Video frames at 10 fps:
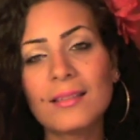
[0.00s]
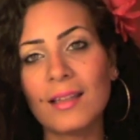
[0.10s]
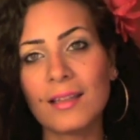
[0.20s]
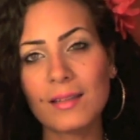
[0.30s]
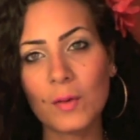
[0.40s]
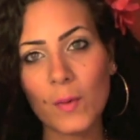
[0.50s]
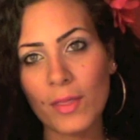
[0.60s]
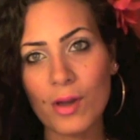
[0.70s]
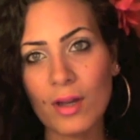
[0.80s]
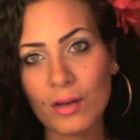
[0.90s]
like,
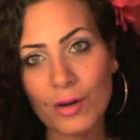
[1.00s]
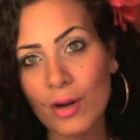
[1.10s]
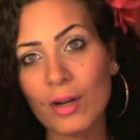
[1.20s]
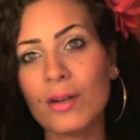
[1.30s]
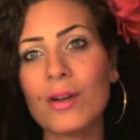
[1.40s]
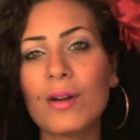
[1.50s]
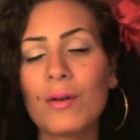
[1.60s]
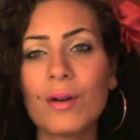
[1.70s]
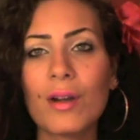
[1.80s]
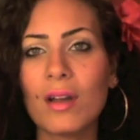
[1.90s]
with a curler
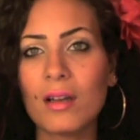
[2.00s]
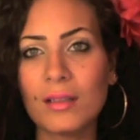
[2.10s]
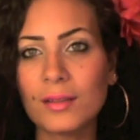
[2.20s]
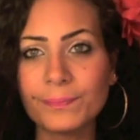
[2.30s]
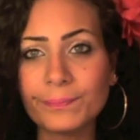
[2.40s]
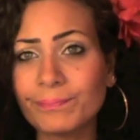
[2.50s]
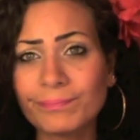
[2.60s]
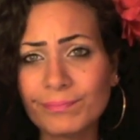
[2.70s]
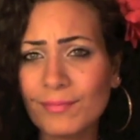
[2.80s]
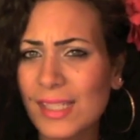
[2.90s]
or
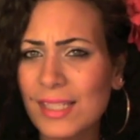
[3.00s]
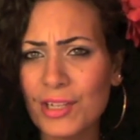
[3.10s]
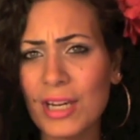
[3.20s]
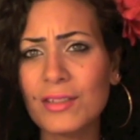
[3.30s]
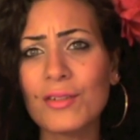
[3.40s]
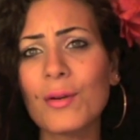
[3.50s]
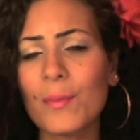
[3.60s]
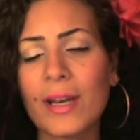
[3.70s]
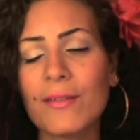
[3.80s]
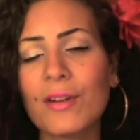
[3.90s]
um, straightener or
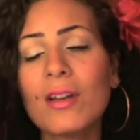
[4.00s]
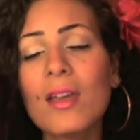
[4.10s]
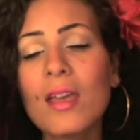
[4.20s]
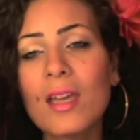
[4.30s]
whatever.